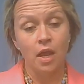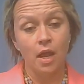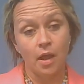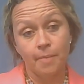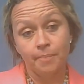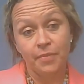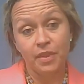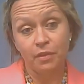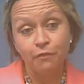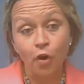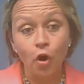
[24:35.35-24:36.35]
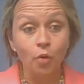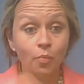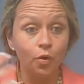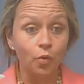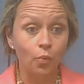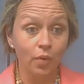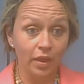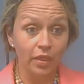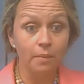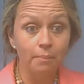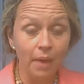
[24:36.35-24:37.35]
um, the farmer
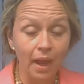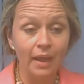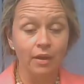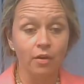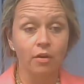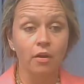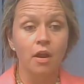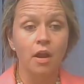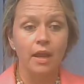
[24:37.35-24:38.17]
with the buyer